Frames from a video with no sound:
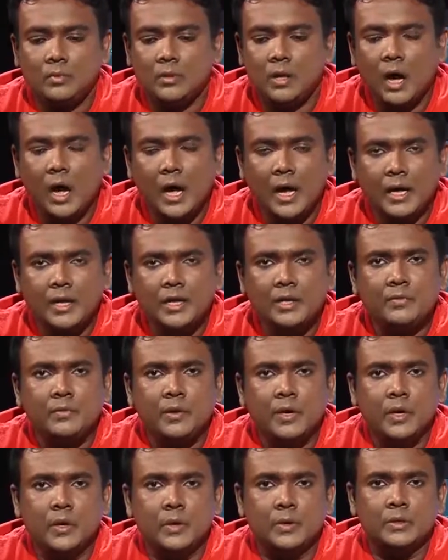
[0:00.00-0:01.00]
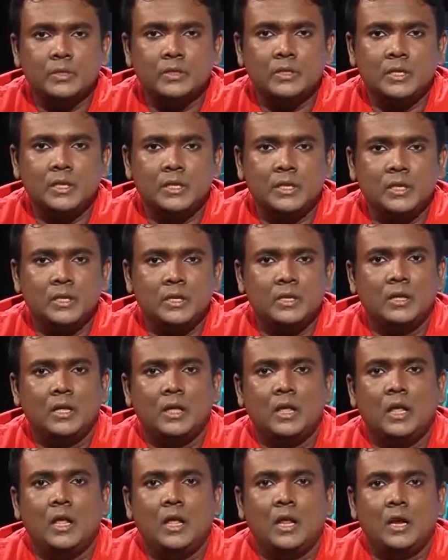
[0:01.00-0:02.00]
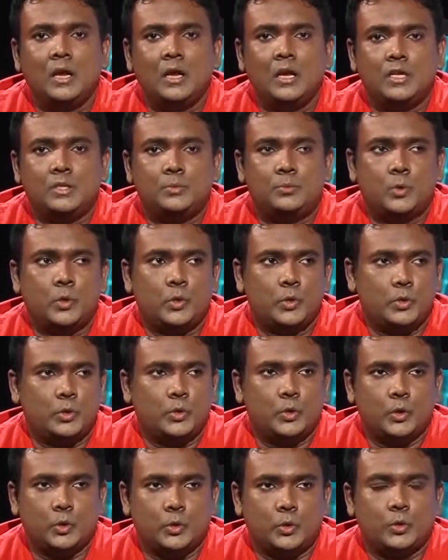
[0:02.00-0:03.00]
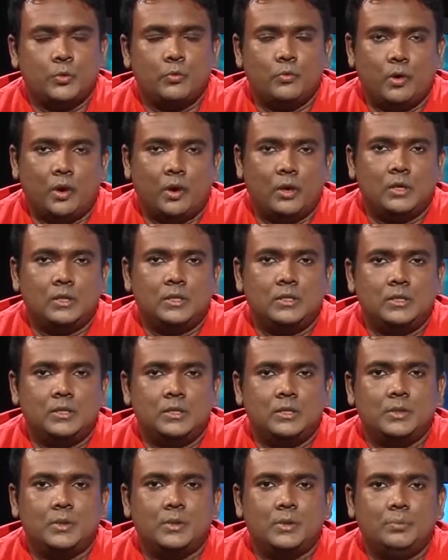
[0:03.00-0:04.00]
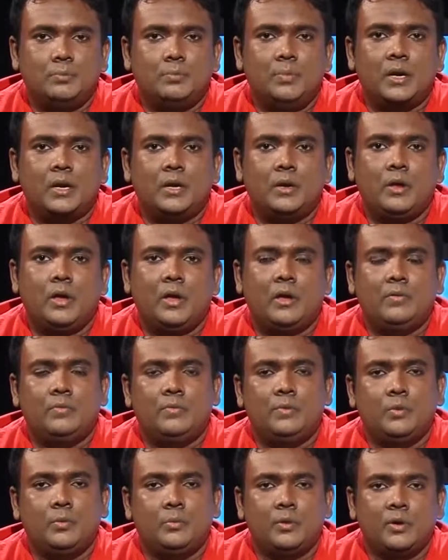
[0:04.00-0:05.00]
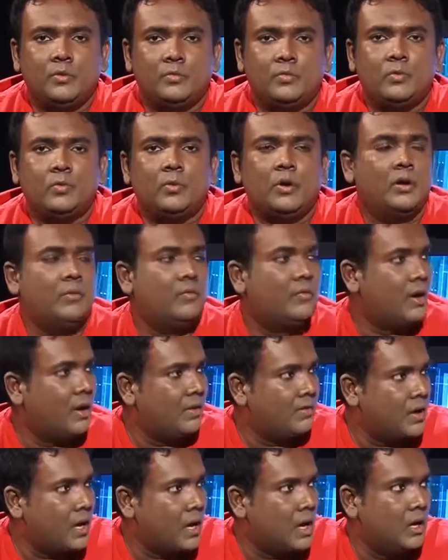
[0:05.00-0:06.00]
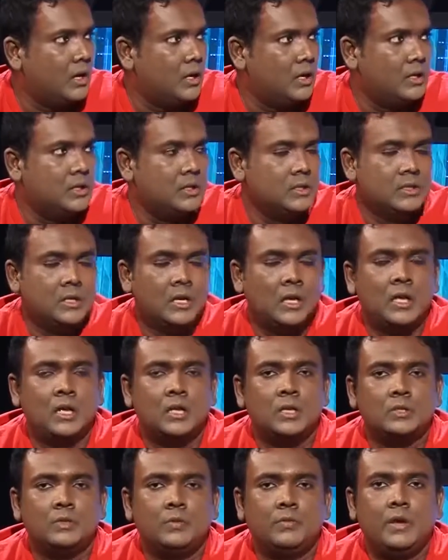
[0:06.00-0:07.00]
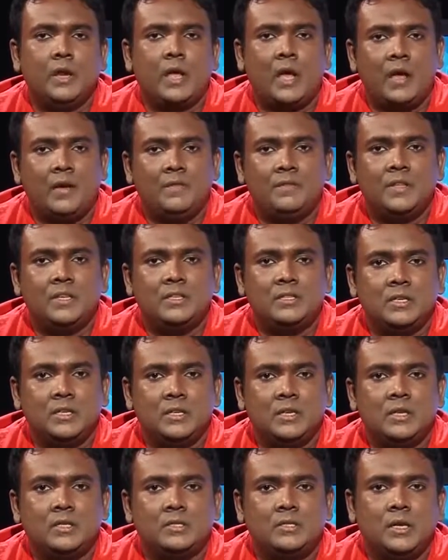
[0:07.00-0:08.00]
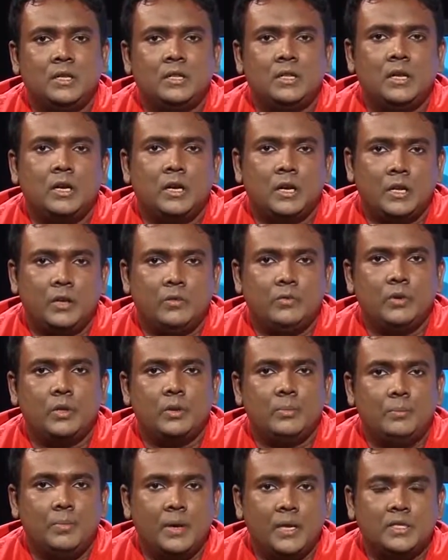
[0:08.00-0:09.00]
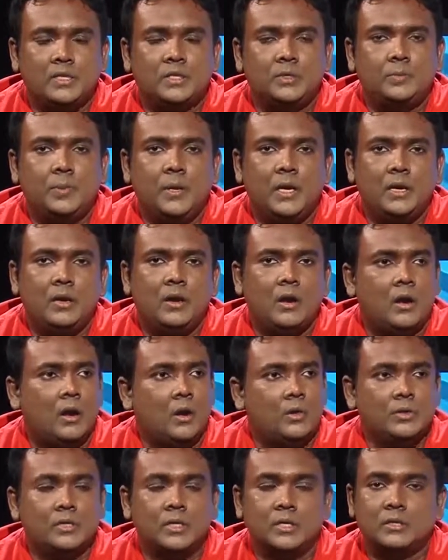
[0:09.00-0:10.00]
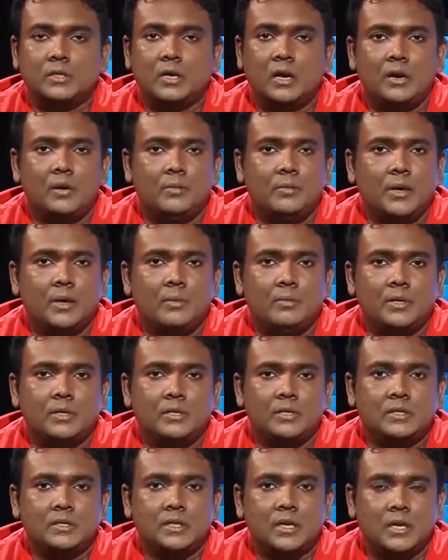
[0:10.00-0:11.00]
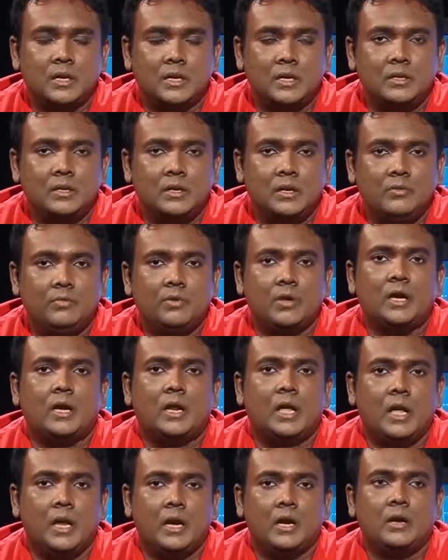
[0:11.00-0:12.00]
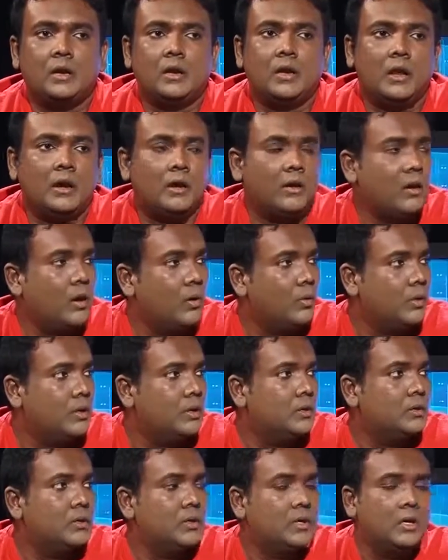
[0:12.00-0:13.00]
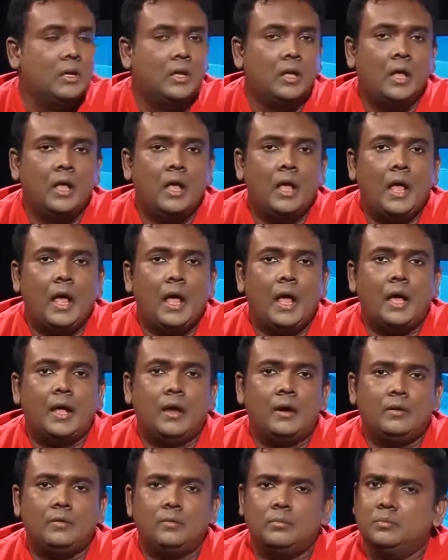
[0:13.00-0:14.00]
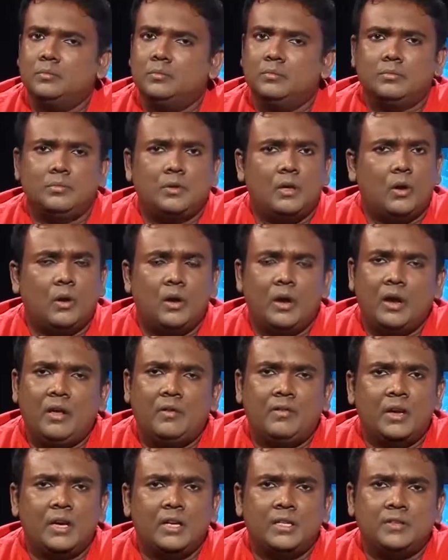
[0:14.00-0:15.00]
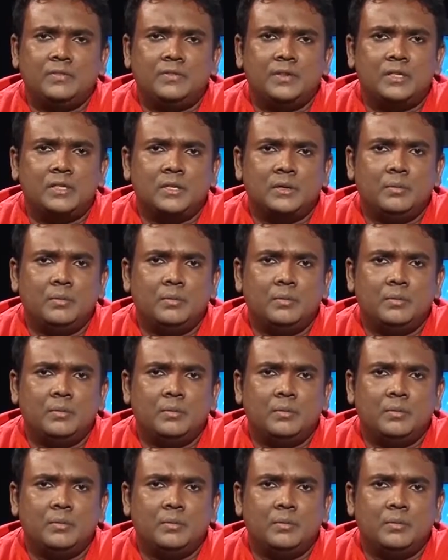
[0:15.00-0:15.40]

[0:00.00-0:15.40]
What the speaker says: the higher the frequency, less prone to go through walls. So better to have 2.4 and 5 gigahertz. So when you have the signal strength, it will give you the best speed around 600 megabits a second if you get an N router. And on an average, if